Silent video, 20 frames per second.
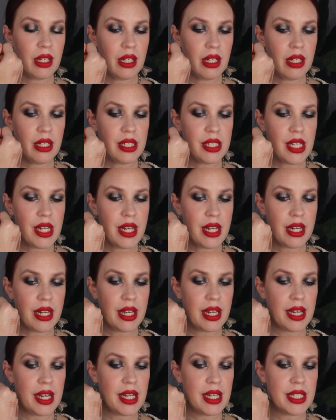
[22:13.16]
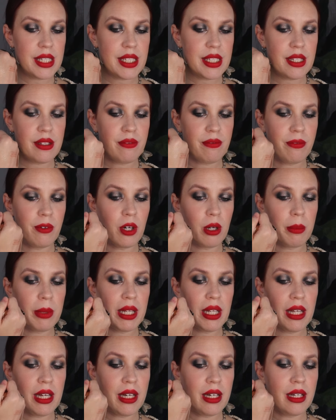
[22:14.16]
It is a nice
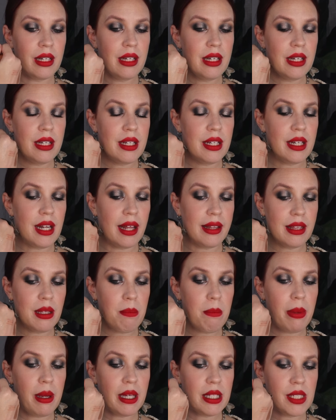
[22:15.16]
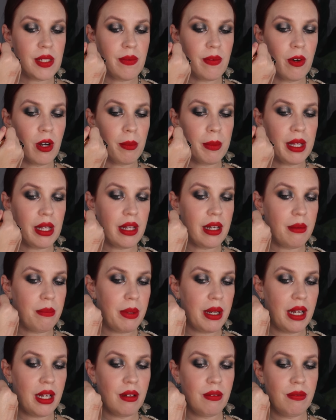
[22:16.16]
formula, not the best formula,
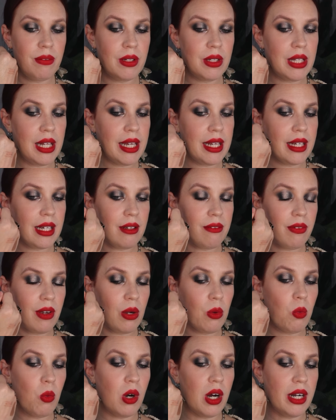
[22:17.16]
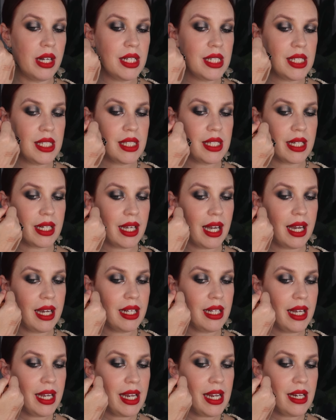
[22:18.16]
but I feel like if I want a stick
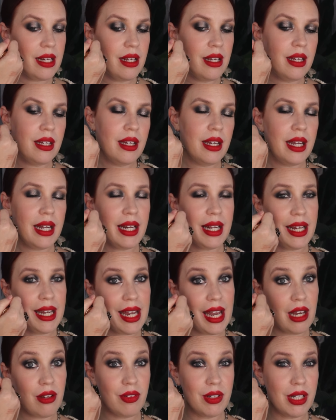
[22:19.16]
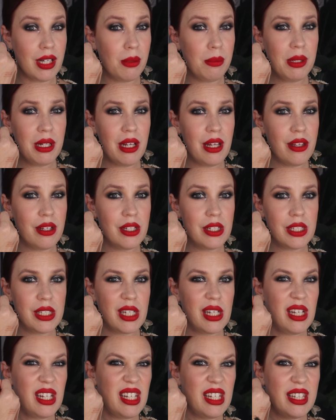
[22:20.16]
highlight, and I have a couple others,
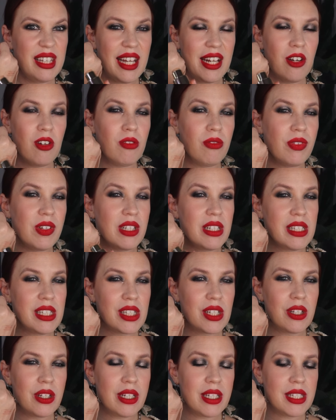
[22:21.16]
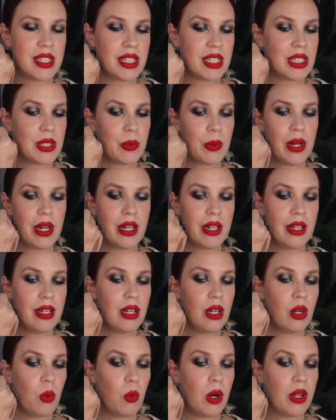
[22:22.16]
they don't feel as good as this one.
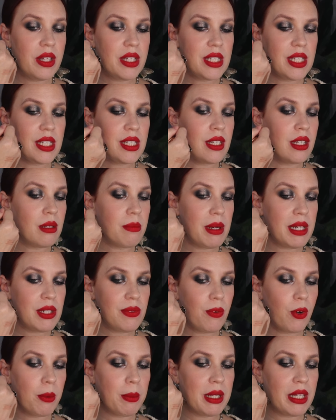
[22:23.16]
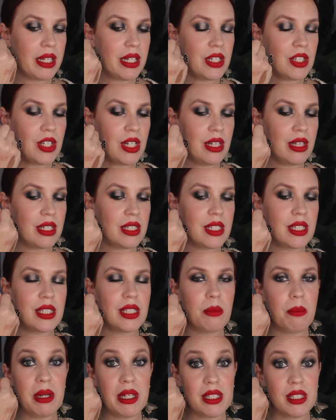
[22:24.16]
While this isn't the best formulation, this is
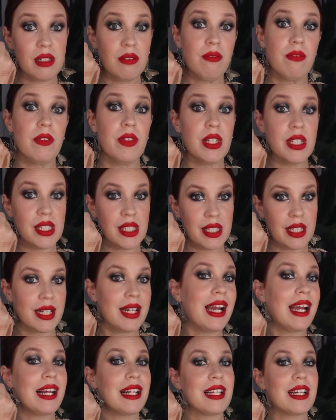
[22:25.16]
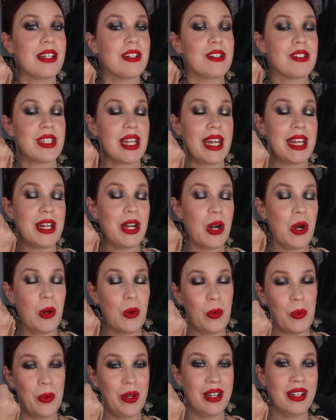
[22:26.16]
the best of the stick highlighters I
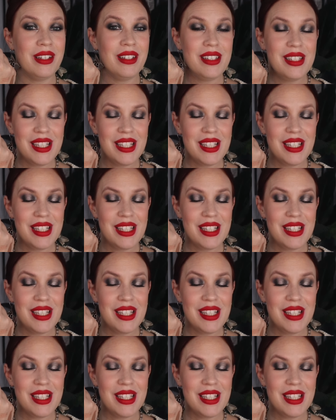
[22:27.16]
own.